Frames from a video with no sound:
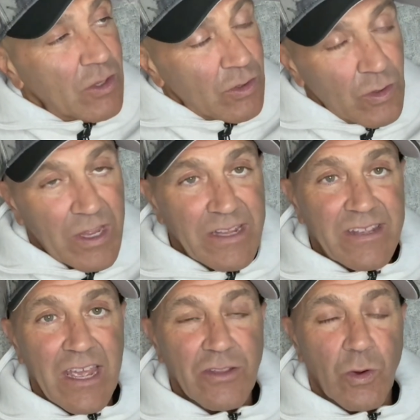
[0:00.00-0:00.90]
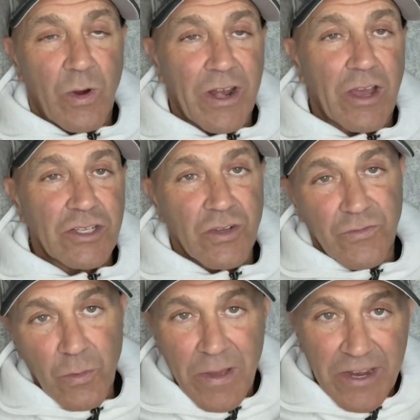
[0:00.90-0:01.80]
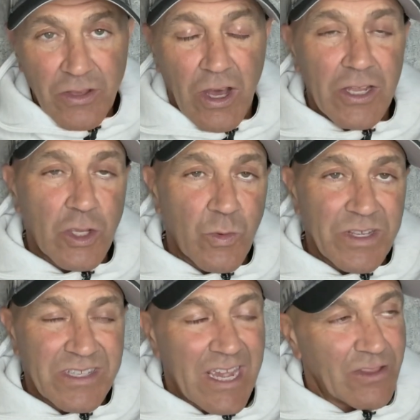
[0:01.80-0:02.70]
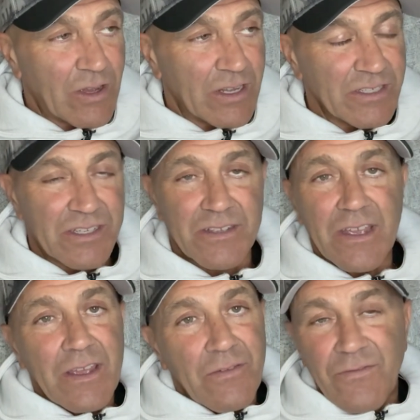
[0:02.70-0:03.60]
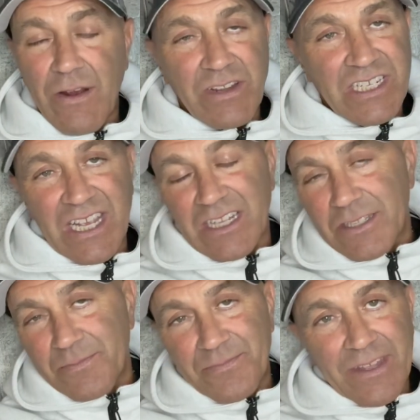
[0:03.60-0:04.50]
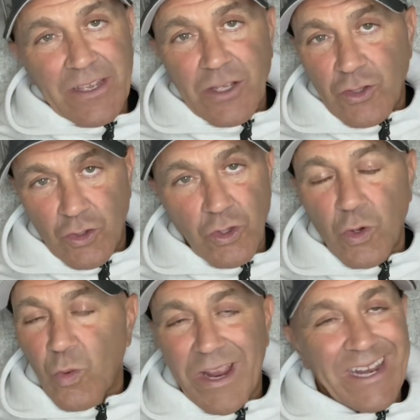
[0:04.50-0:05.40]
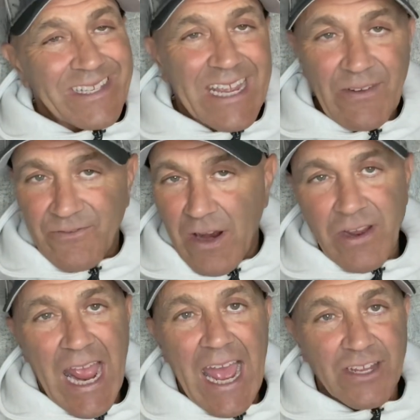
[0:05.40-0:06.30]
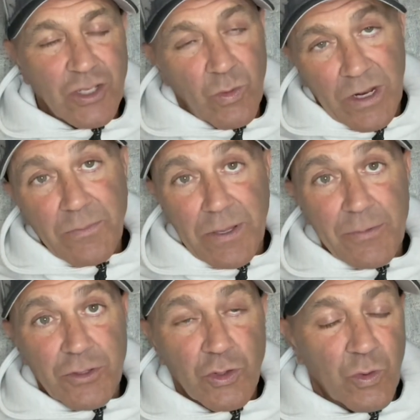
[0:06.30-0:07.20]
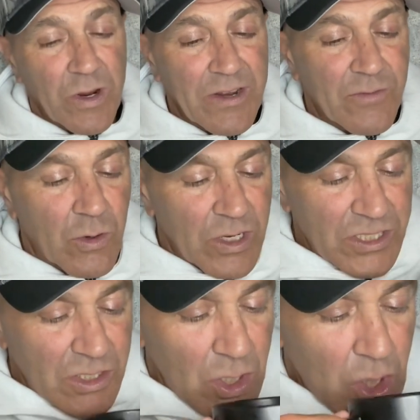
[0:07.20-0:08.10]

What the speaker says: you get 10-1 odds. So if you bet $1, you win $10. Very seldom do you win. It's very hard to win. People do win, of course.